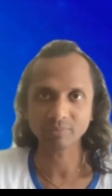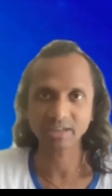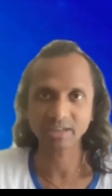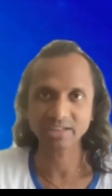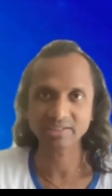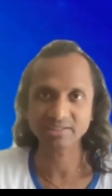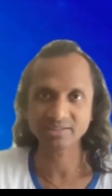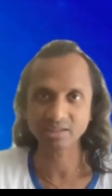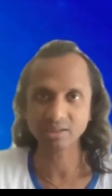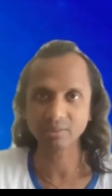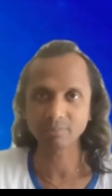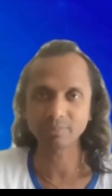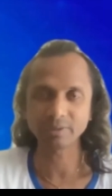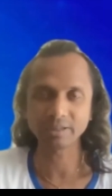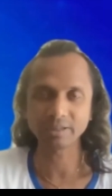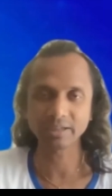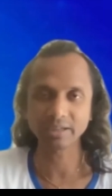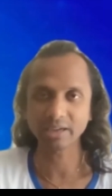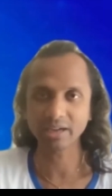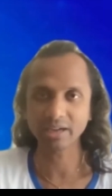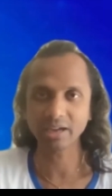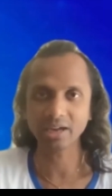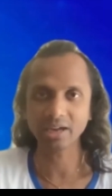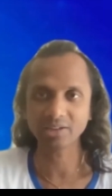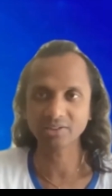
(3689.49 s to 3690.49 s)

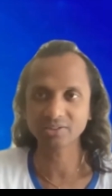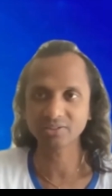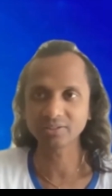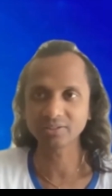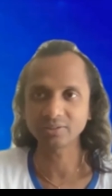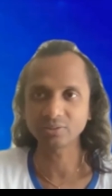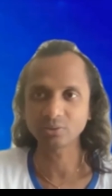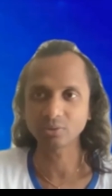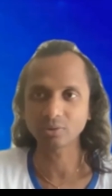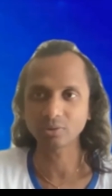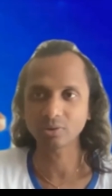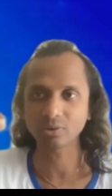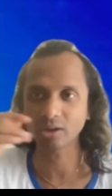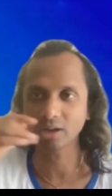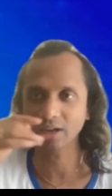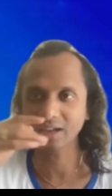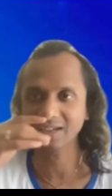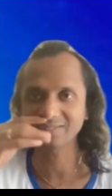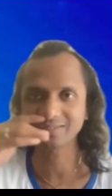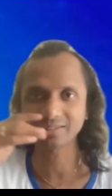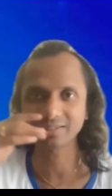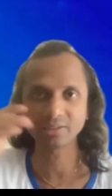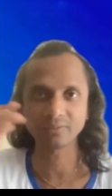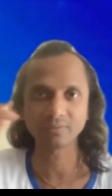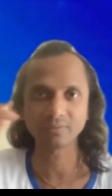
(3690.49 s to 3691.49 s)
SLP,
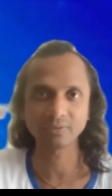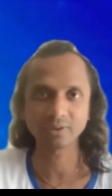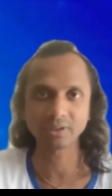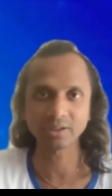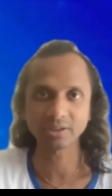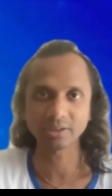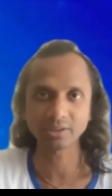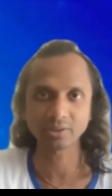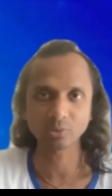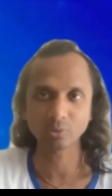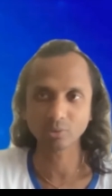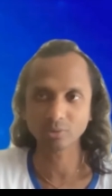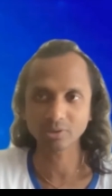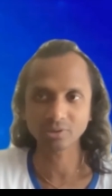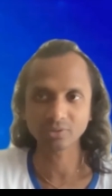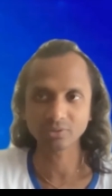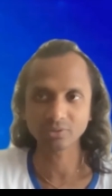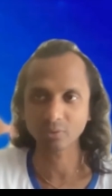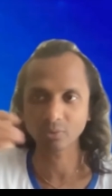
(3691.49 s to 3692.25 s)
Axie Infinity tokens,